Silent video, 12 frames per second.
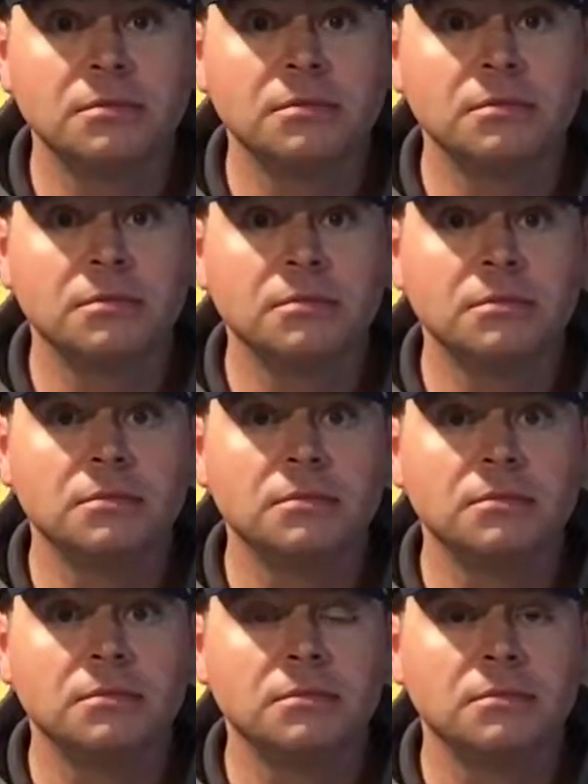
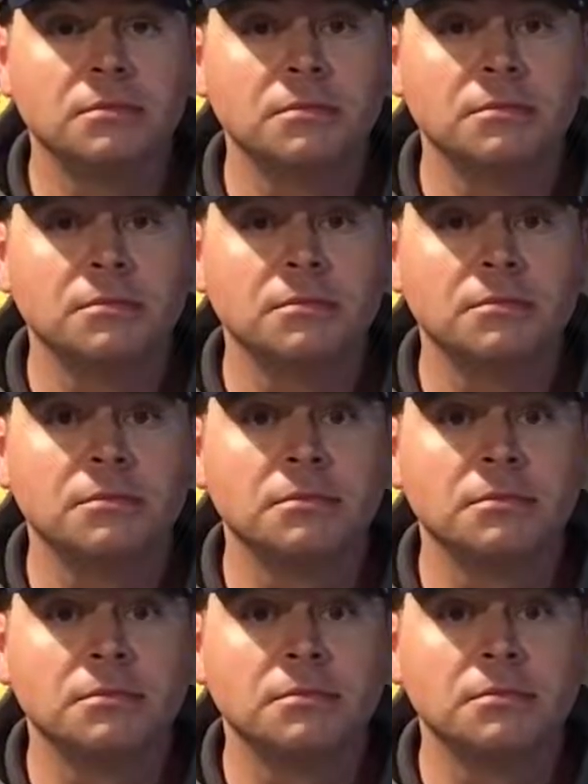
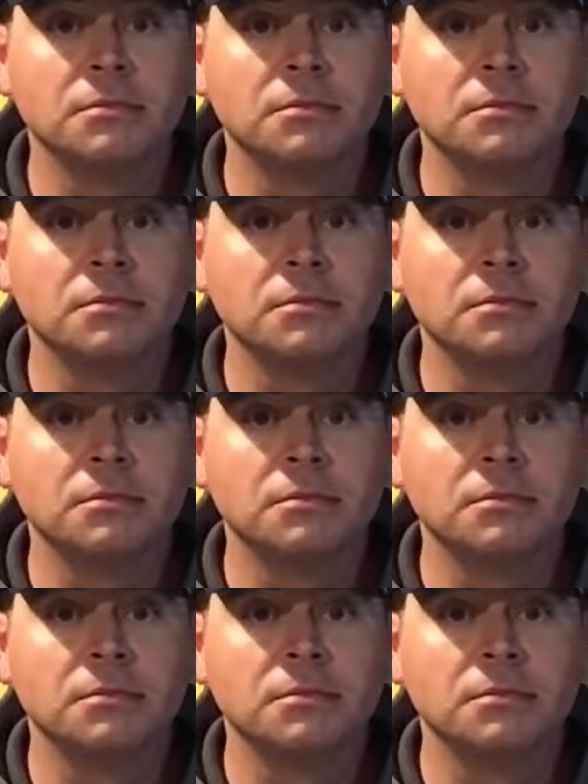Nothing is said.